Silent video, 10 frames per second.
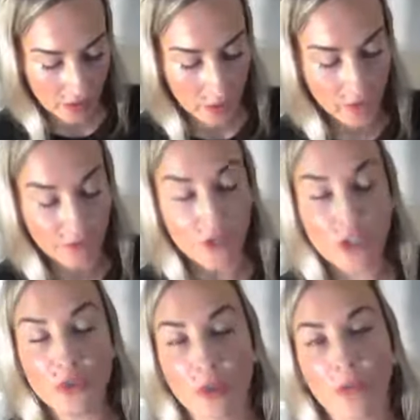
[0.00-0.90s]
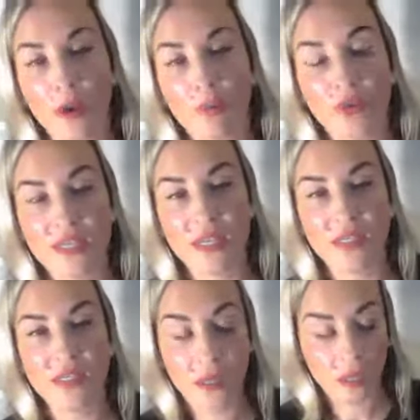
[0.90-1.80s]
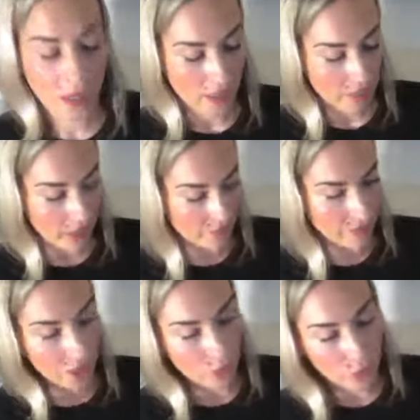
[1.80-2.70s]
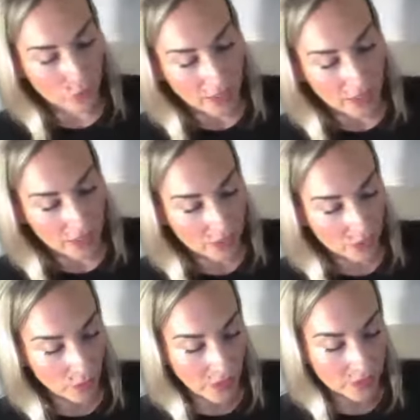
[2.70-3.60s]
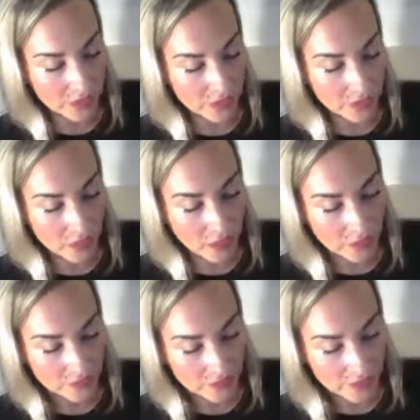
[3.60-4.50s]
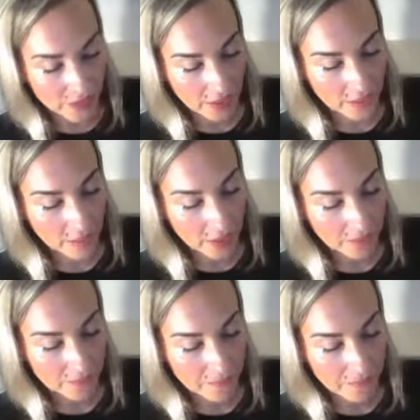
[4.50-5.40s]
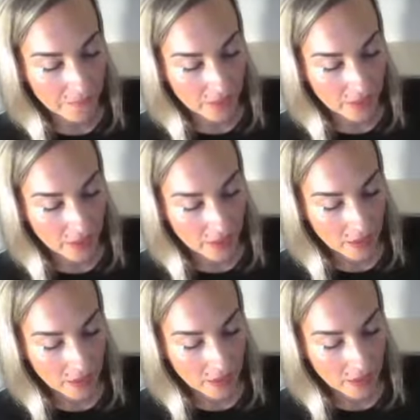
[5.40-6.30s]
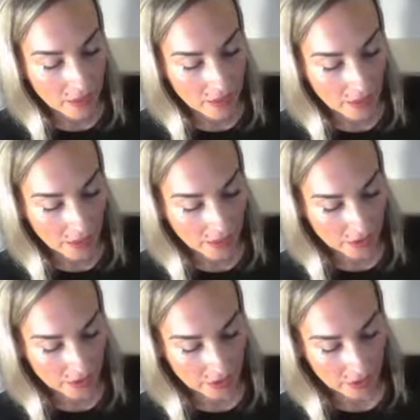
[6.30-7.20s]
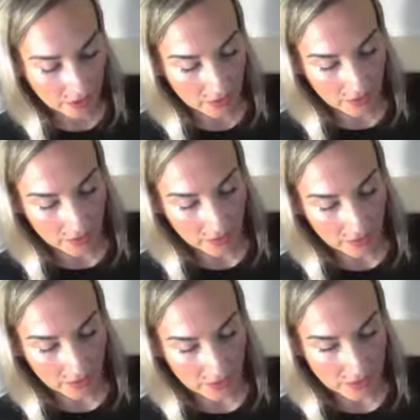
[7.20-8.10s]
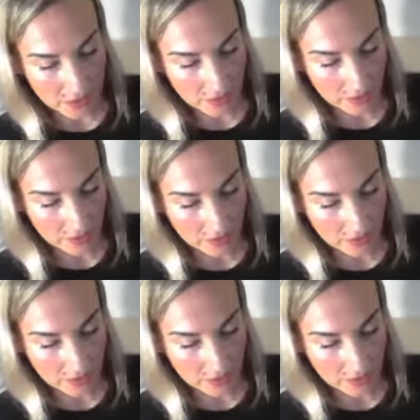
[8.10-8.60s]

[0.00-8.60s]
Now, the first one represents not being rooted and grounded in love. Amen. Actually, let's see.